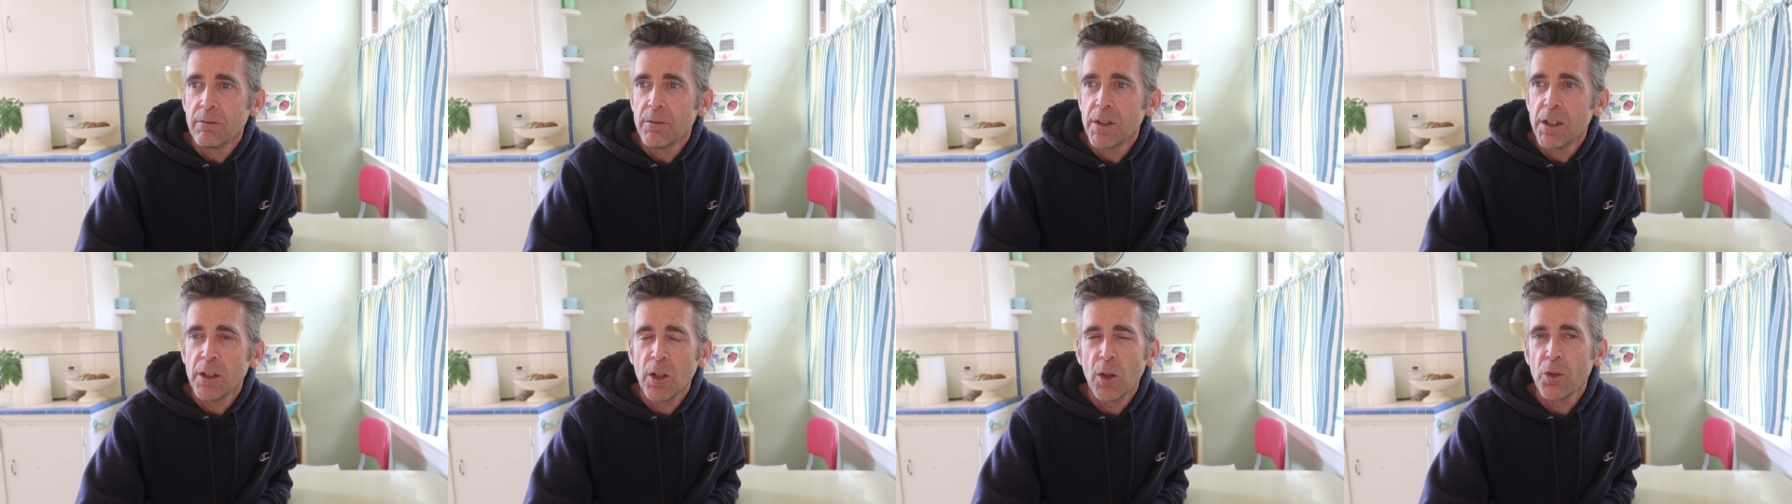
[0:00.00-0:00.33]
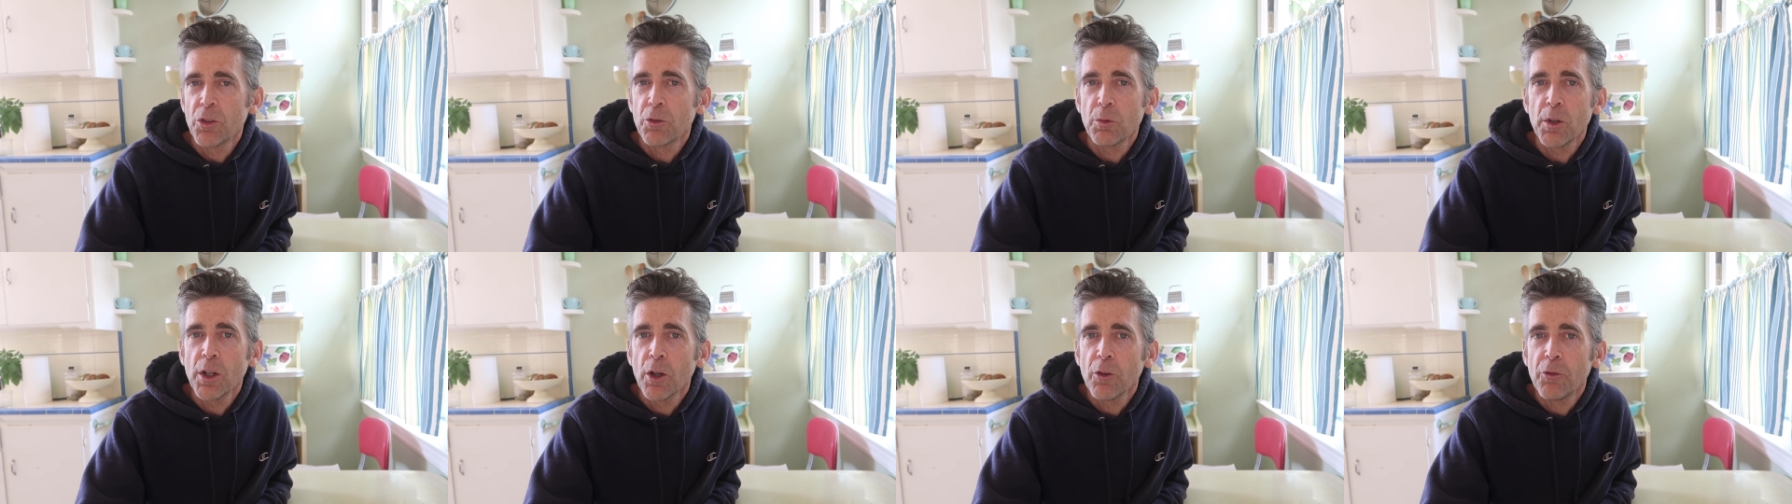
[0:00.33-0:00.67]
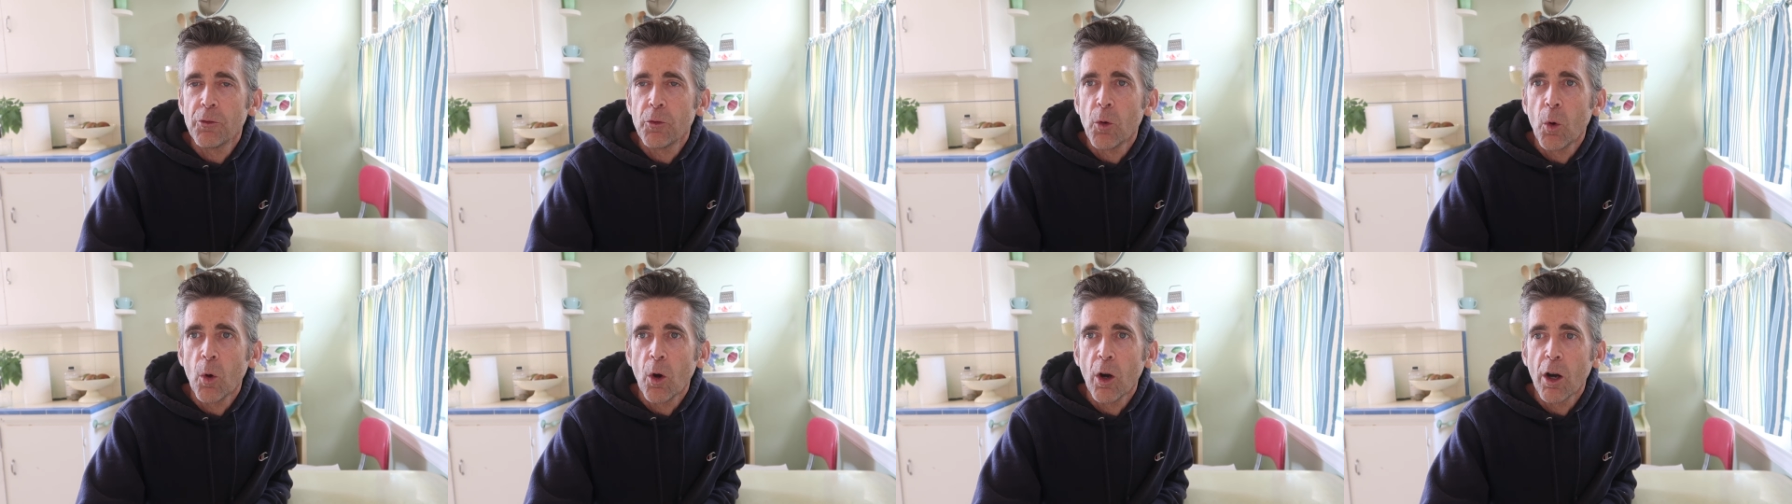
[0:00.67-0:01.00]
you know, three or
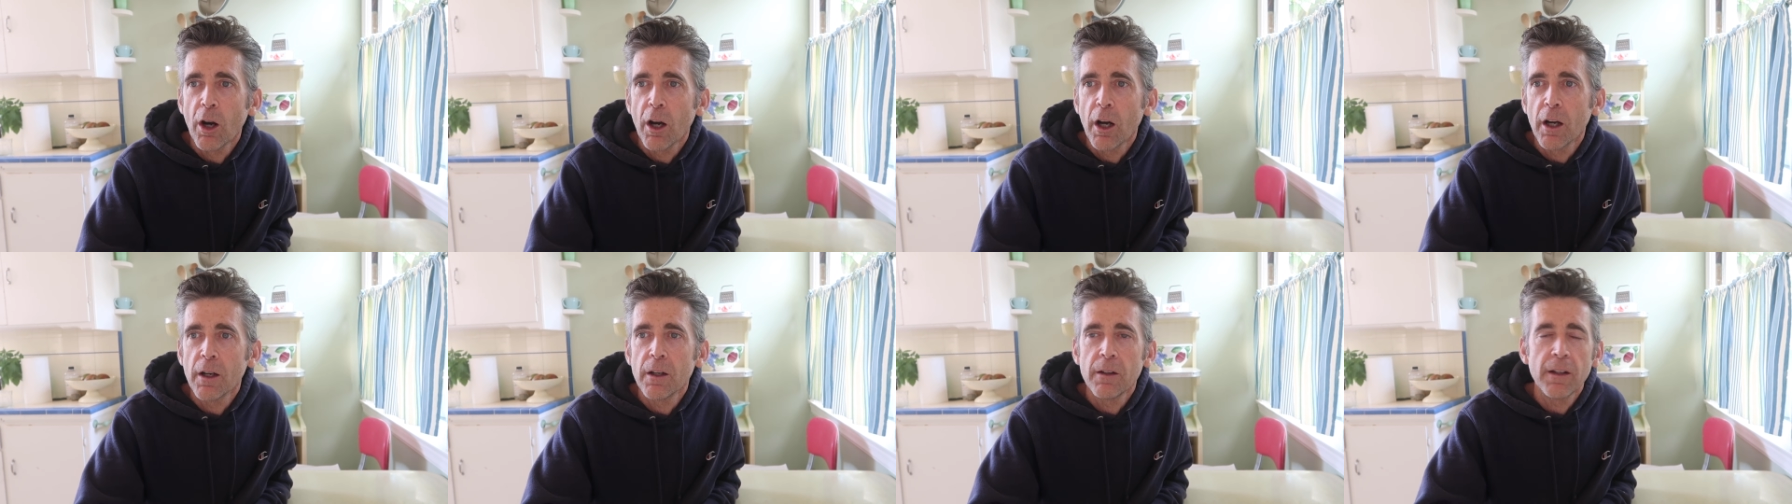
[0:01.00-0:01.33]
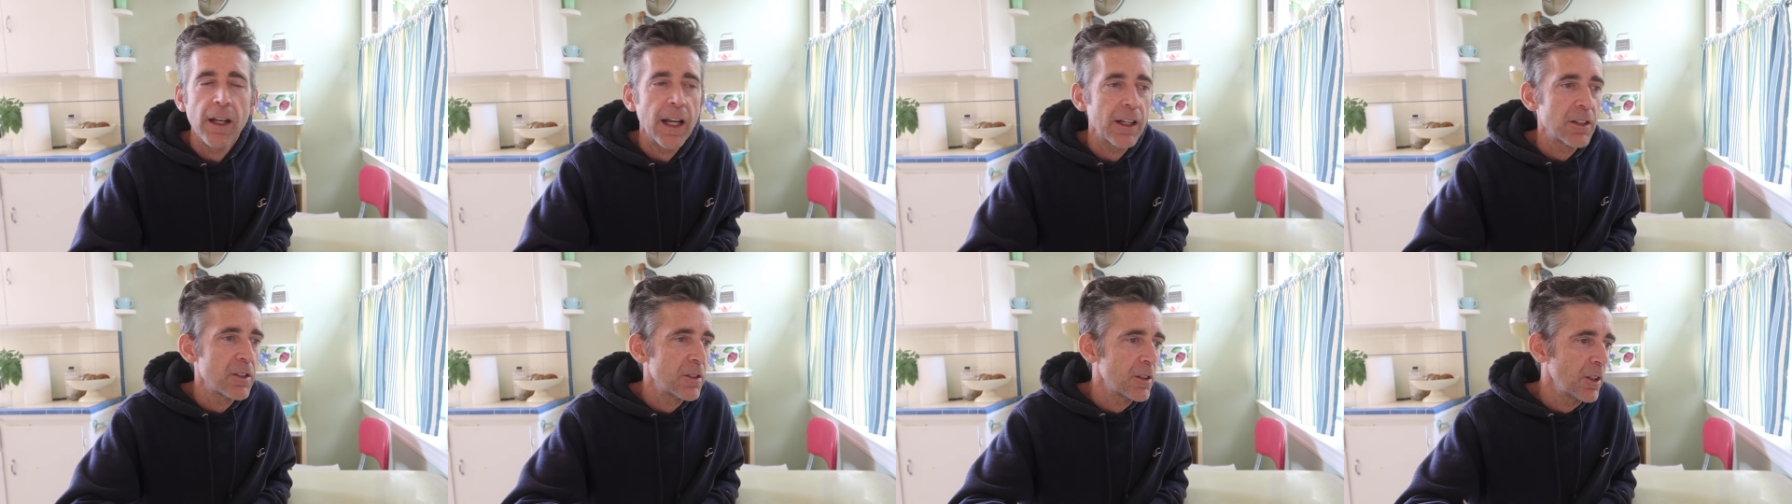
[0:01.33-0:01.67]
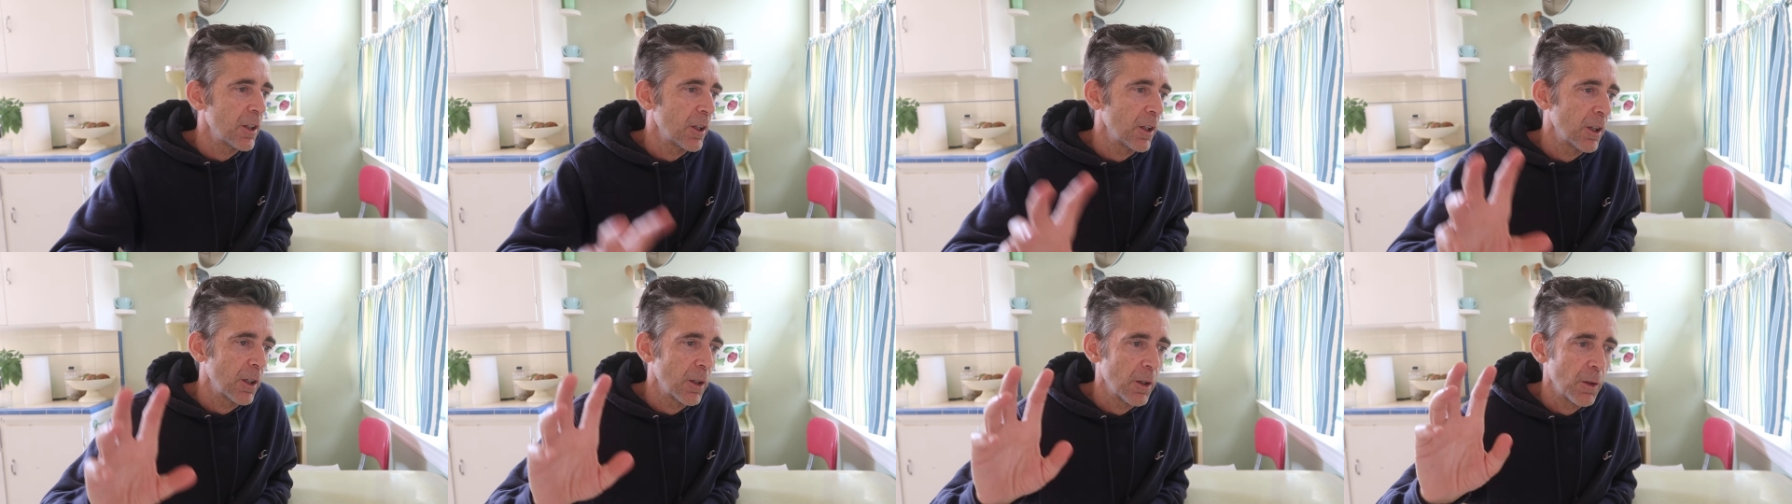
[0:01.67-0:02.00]
four. Next
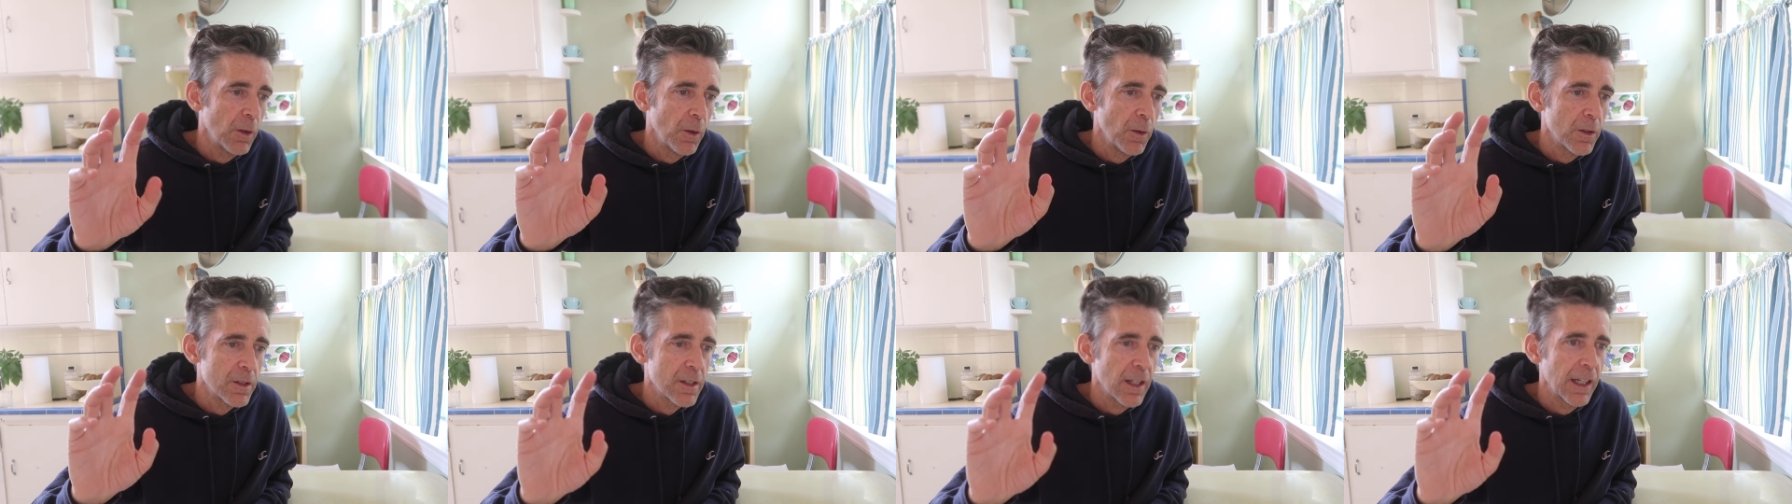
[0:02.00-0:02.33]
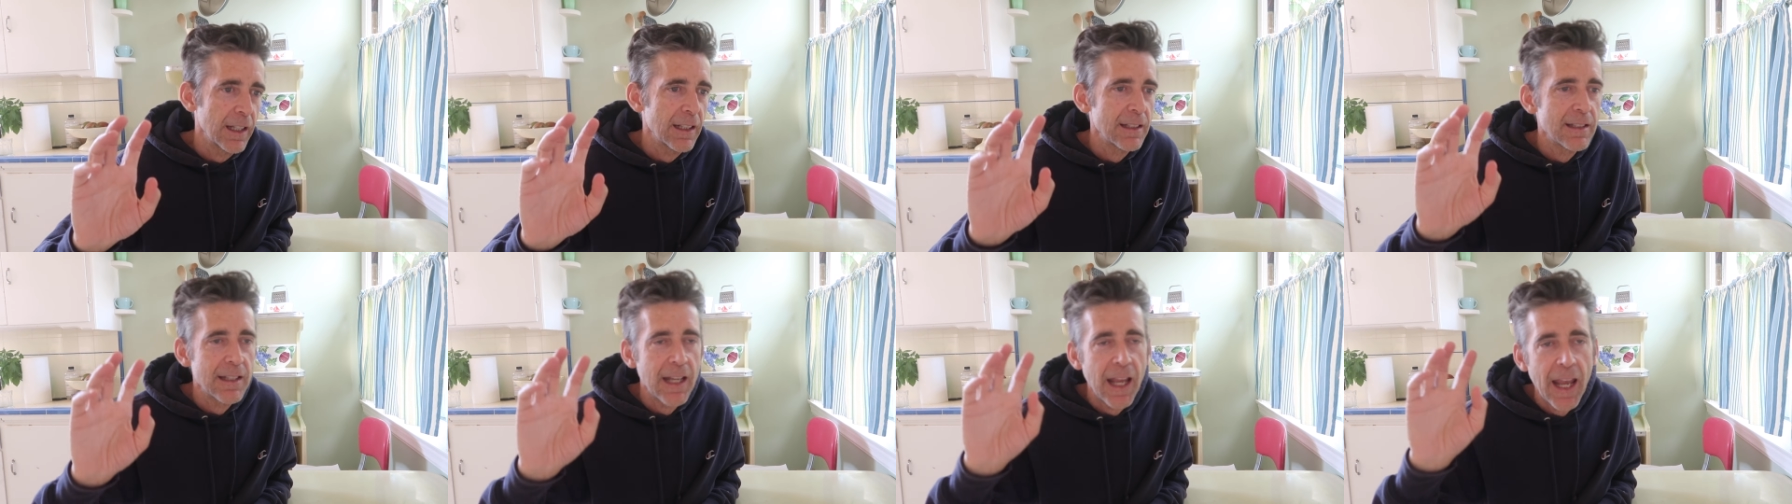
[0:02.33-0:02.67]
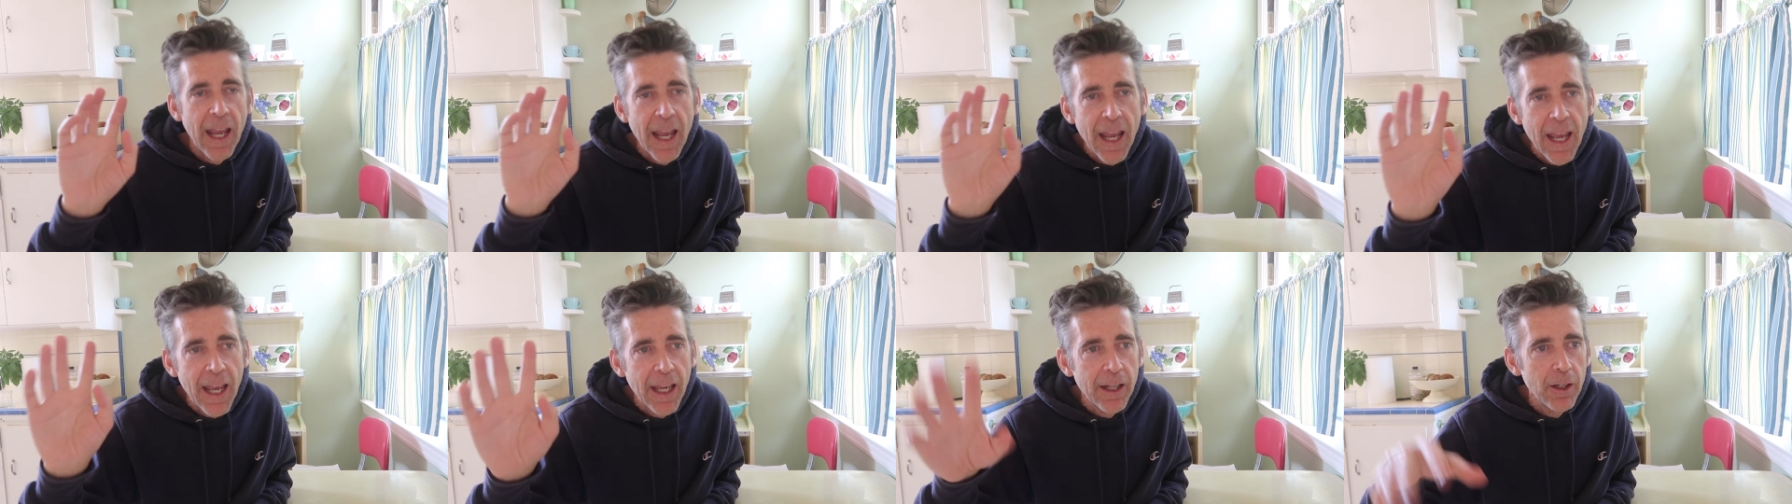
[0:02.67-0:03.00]
year it was like
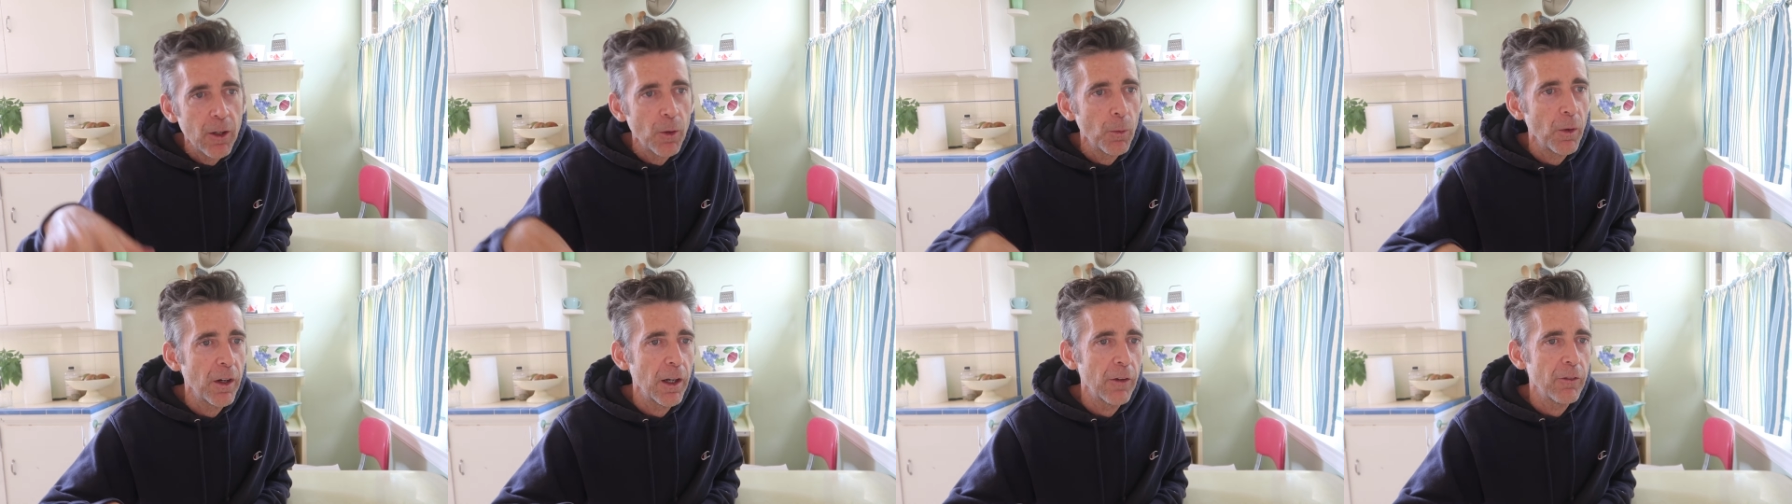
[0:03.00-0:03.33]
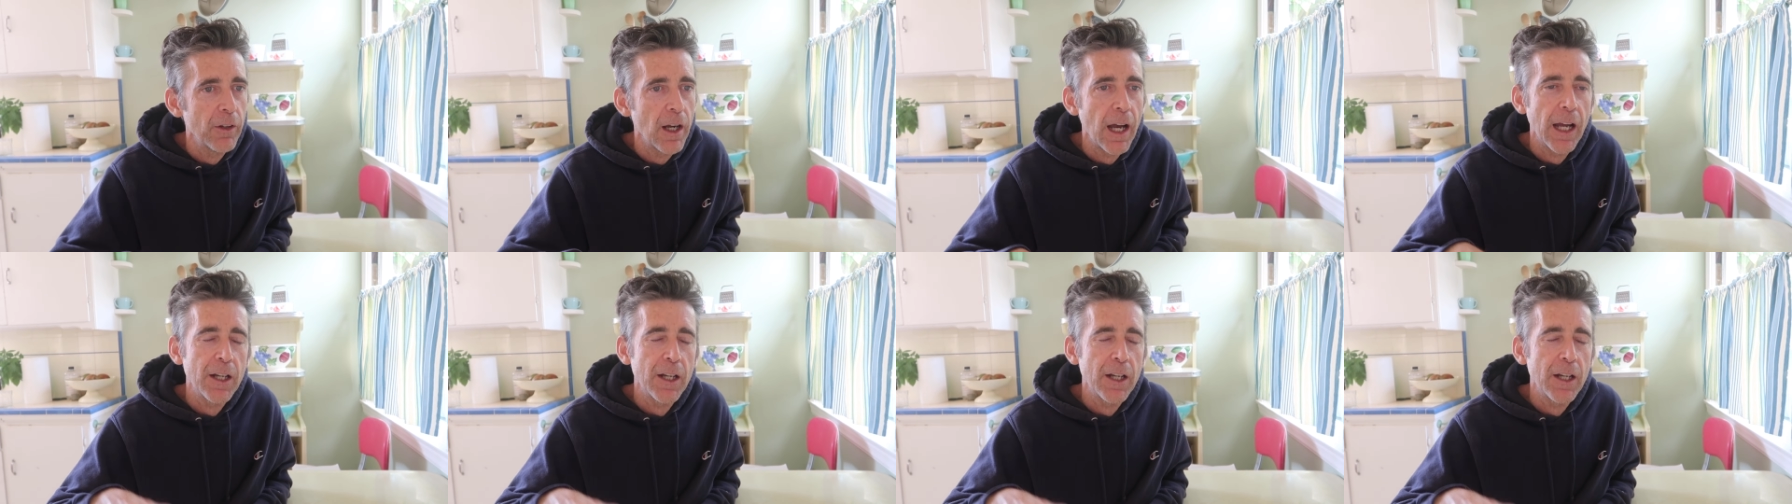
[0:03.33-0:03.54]
10 or whatever.